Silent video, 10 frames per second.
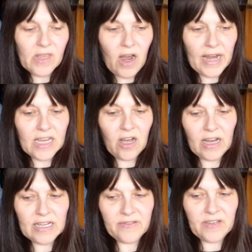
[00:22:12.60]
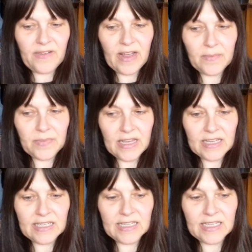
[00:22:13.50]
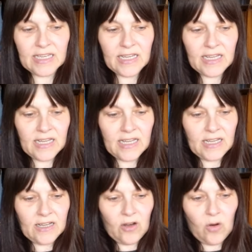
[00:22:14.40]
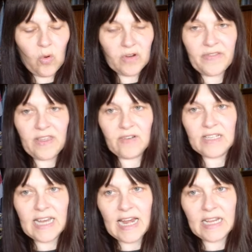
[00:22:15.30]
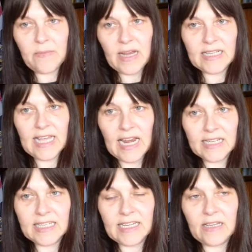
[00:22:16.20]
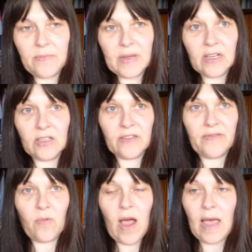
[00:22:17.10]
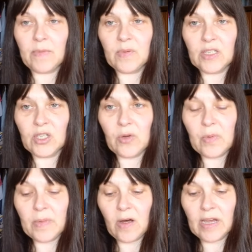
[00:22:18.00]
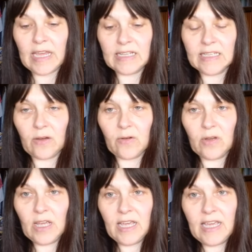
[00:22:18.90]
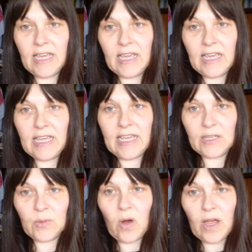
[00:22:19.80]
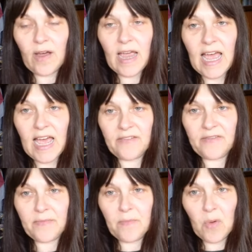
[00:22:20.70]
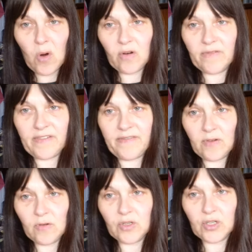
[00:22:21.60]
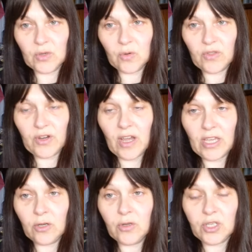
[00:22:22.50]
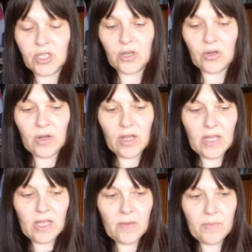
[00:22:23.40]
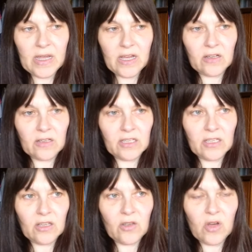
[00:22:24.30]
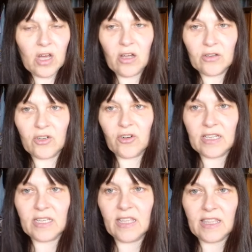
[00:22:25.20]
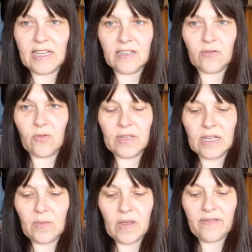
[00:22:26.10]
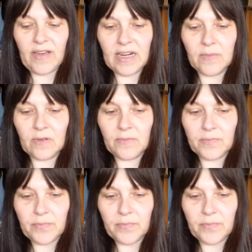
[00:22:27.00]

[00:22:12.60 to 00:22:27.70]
I kind of developed this what if there isn't any mentality because of what happened with the supermarket. So it's why I have more of a food store than I used to because you can't trust that things are always going to be available.